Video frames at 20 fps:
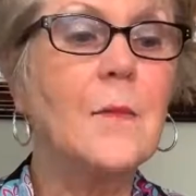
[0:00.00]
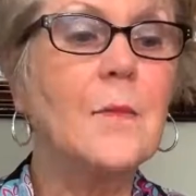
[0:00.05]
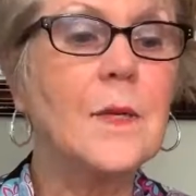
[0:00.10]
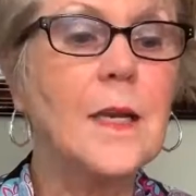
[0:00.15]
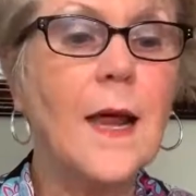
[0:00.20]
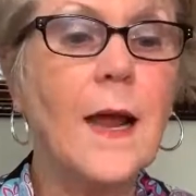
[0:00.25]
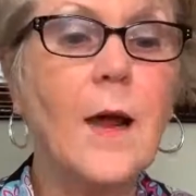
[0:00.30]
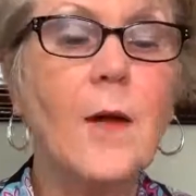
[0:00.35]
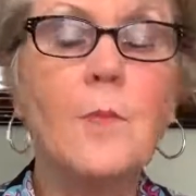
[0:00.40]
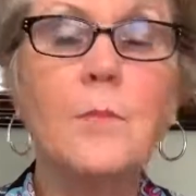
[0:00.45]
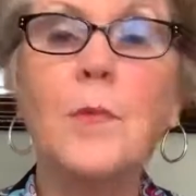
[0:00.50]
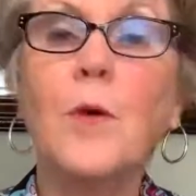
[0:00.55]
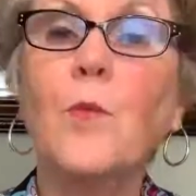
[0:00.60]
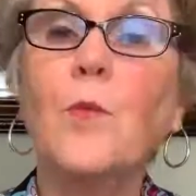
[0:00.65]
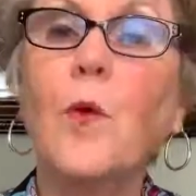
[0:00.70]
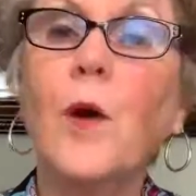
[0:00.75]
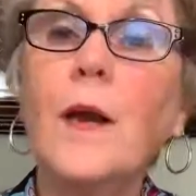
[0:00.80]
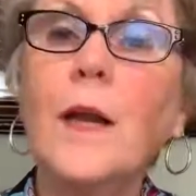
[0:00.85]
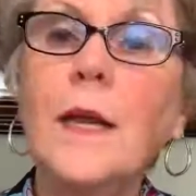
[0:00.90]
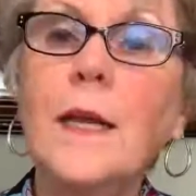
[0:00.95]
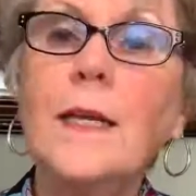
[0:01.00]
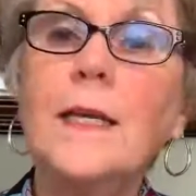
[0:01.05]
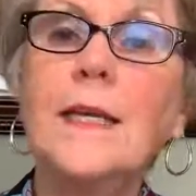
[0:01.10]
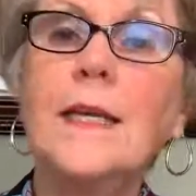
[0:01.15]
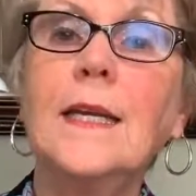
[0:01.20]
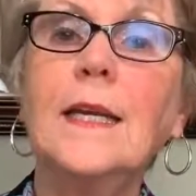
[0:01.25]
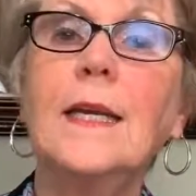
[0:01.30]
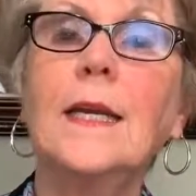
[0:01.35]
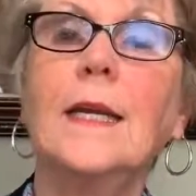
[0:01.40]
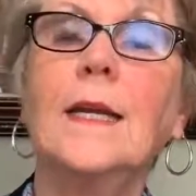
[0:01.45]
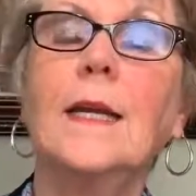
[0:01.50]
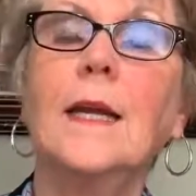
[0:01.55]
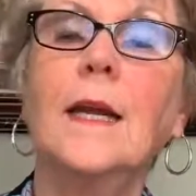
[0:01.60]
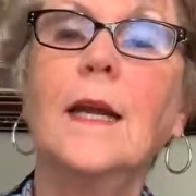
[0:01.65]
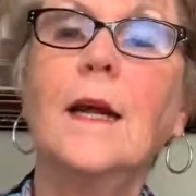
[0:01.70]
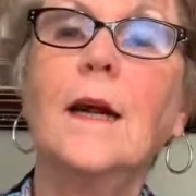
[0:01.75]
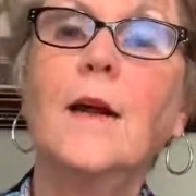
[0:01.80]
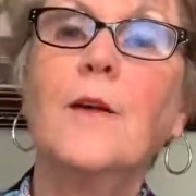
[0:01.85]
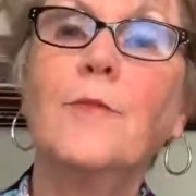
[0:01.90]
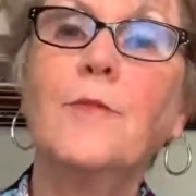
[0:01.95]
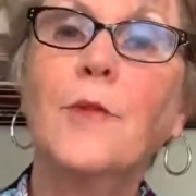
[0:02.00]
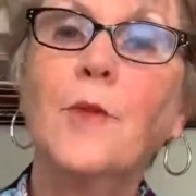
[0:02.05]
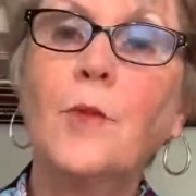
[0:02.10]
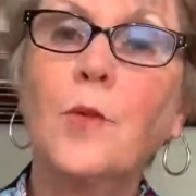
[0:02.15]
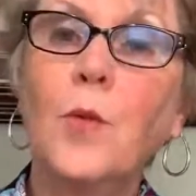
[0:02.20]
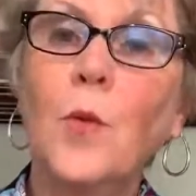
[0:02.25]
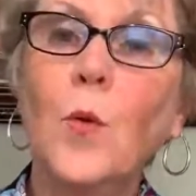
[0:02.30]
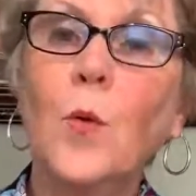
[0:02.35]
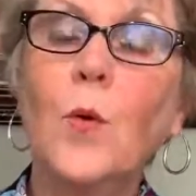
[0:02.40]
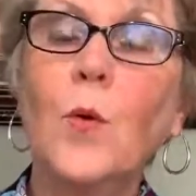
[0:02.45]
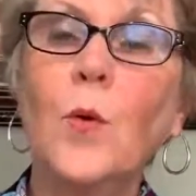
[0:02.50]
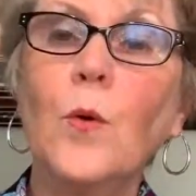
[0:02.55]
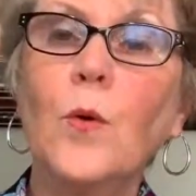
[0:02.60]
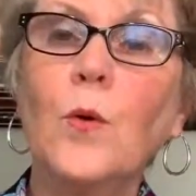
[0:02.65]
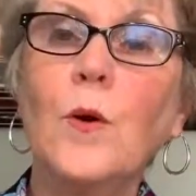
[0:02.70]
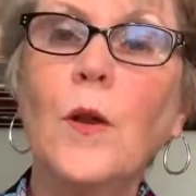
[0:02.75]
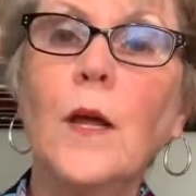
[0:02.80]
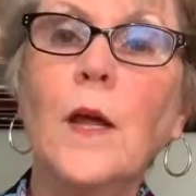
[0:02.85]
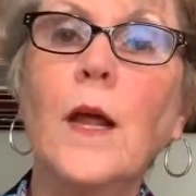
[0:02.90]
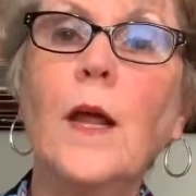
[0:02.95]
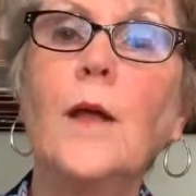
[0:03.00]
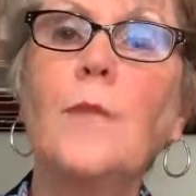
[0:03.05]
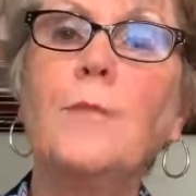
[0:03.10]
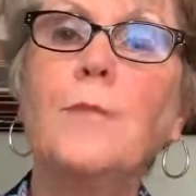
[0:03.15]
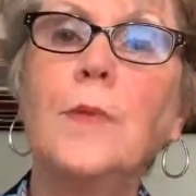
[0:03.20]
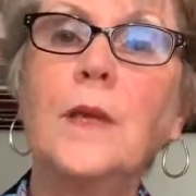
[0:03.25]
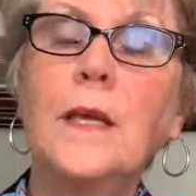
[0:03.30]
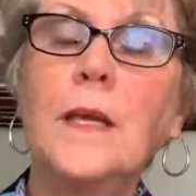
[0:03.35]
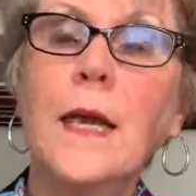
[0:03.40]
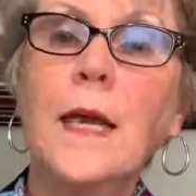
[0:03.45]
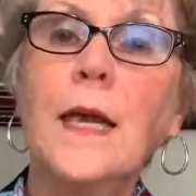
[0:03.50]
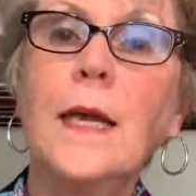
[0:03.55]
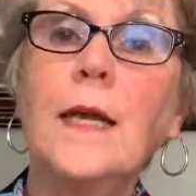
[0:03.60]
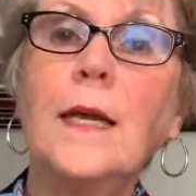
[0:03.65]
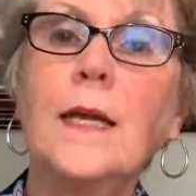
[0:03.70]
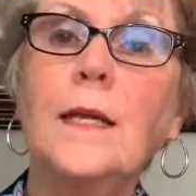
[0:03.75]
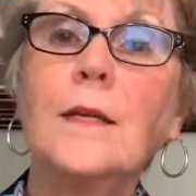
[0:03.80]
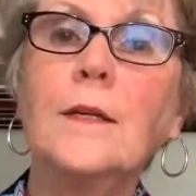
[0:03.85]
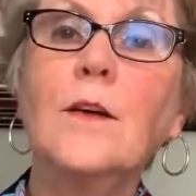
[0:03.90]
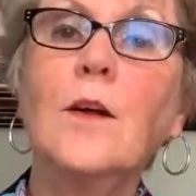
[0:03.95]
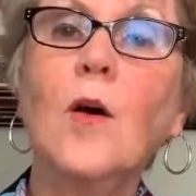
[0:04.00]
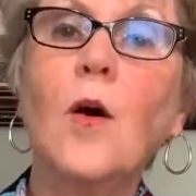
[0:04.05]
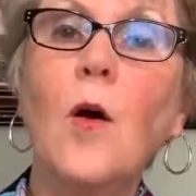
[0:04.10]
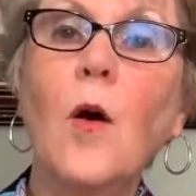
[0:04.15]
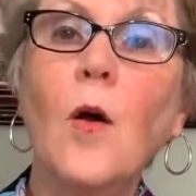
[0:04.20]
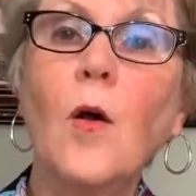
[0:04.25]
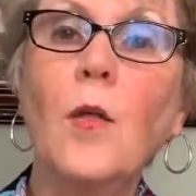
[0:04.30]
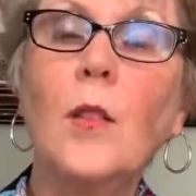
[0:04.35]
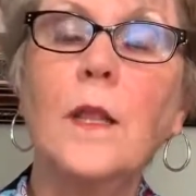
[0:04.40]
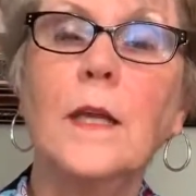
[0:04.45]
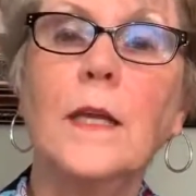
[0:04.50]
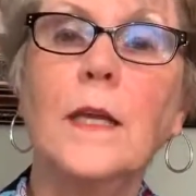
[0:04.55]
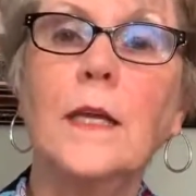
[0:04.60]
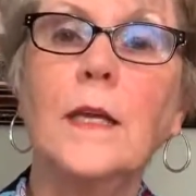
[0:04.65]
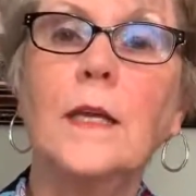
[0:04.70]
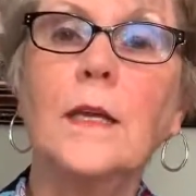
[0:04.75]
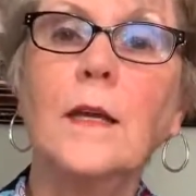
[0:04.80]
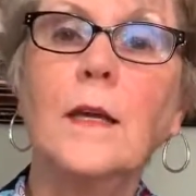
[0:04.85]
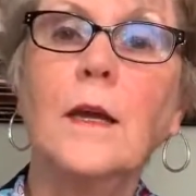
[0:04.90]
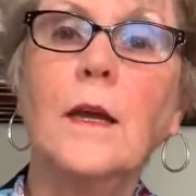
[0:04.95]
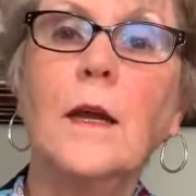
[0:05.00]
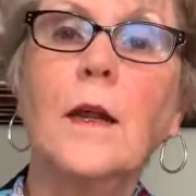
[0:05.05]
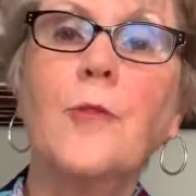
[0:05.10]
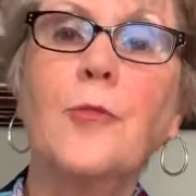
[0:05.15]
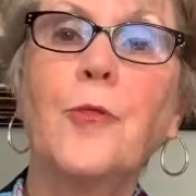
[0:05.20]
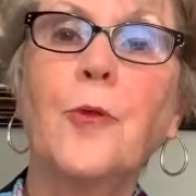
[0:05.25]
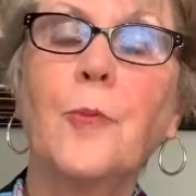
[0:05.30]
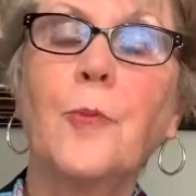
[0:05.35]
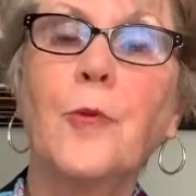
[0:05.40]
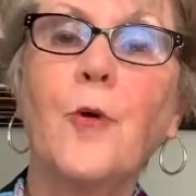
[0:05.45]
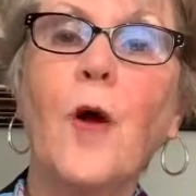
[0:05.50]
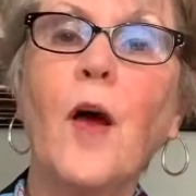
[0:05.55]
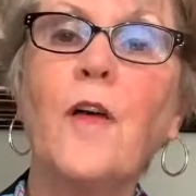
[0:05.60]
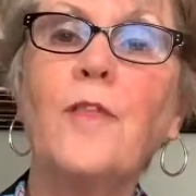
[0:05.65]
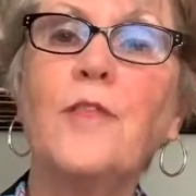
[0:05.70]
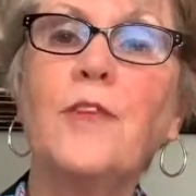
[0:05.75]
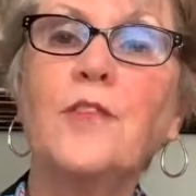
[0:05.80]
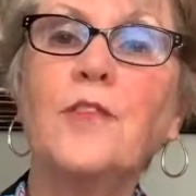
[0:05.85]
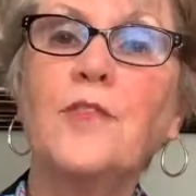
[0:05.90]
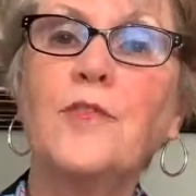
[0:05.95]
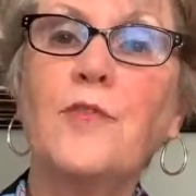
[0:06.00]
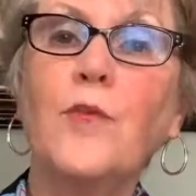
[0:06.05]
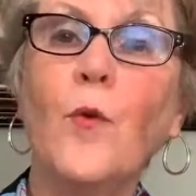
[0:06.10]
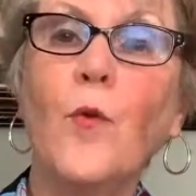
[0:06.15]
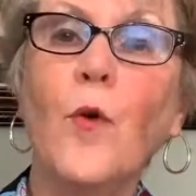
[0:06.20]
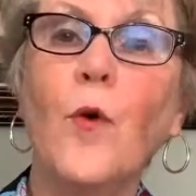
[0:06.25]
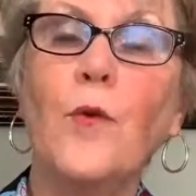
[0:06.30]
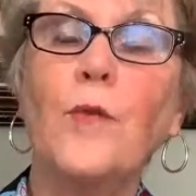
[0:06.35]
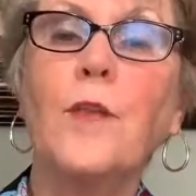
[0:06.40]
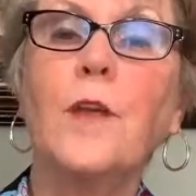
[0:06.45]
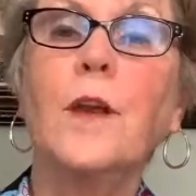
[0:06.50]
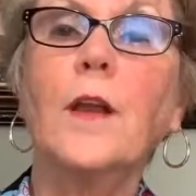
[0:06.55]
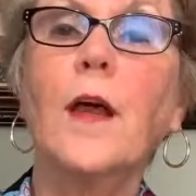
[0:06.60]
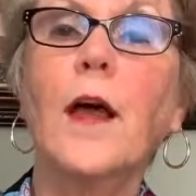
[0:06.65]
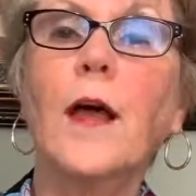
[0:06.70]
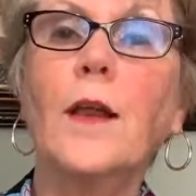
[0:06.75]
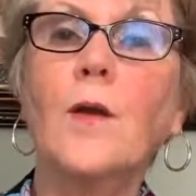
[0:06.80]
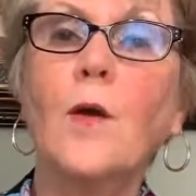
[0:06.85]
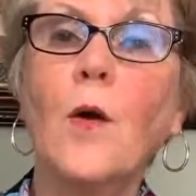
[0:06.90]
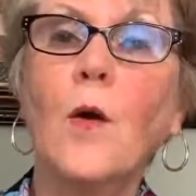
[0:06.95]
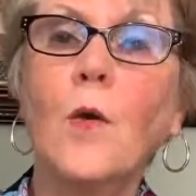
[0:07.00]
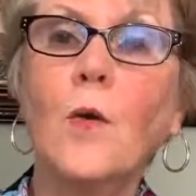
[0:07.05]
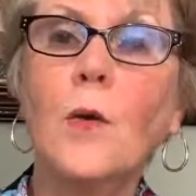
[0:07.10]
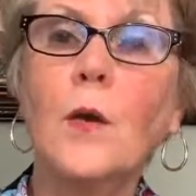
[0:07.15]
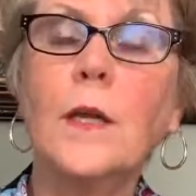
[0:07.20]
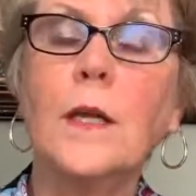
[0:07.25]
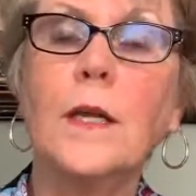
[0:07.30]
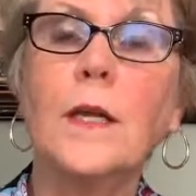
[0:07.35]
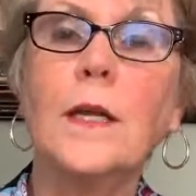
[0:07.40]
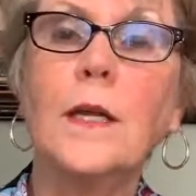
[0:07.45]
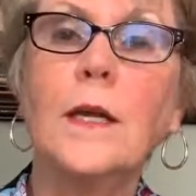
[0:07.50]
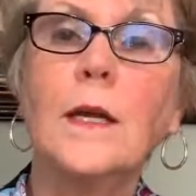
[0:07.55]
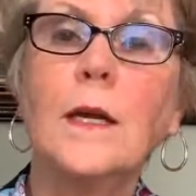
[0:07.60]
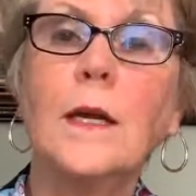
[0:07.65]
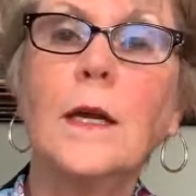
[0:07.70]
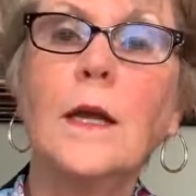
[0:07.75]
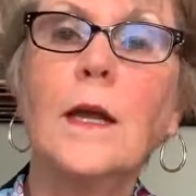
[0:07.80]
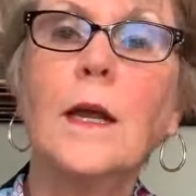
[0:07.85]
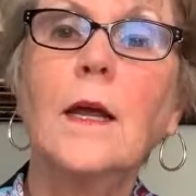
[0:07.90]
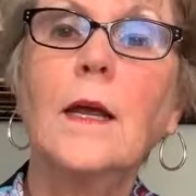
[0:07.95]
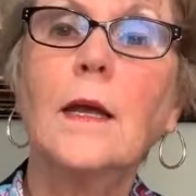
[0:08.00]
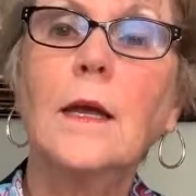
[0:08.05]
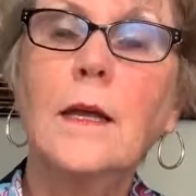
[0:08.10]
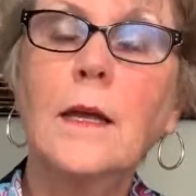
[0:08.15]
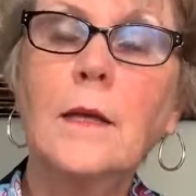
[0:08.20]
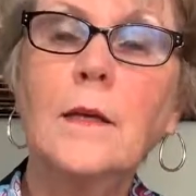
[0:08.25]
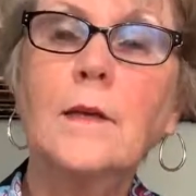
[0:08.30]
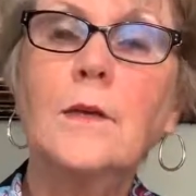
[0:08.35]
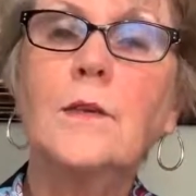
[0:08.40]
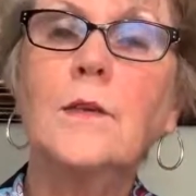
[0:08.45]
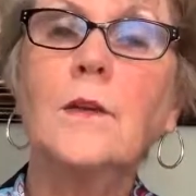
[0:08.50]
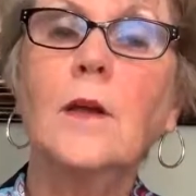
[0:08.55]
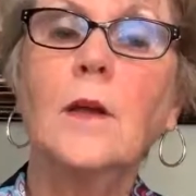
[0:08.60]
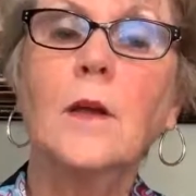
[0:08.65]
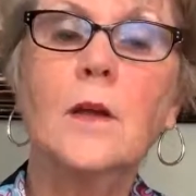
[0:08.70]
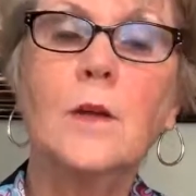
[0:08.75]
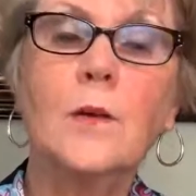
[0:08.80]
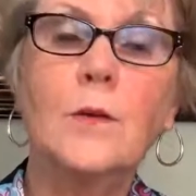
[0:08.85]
him down, but what he did, the Lord began calling the prophets forth and not only his